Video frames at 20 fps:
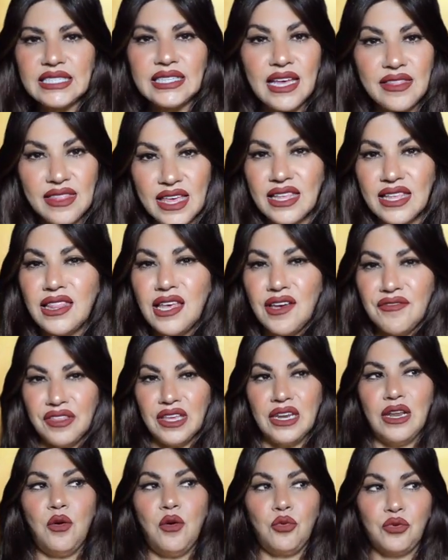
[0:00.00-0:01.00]
Like they lived
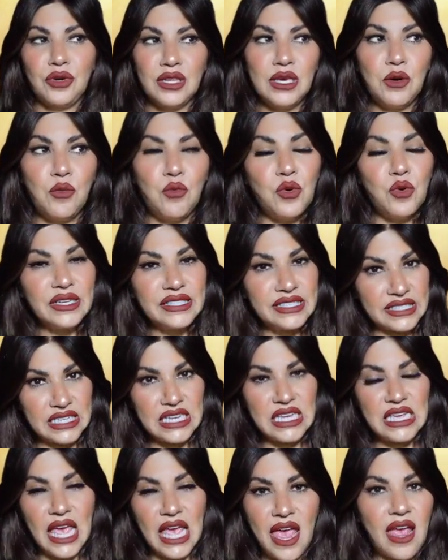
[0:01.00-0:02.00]
in a really
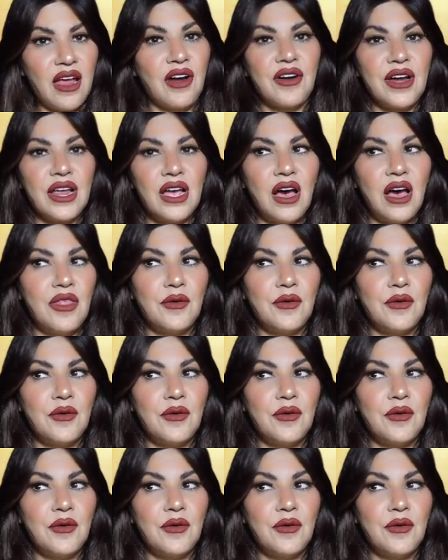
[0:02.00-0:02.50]
woodsy area.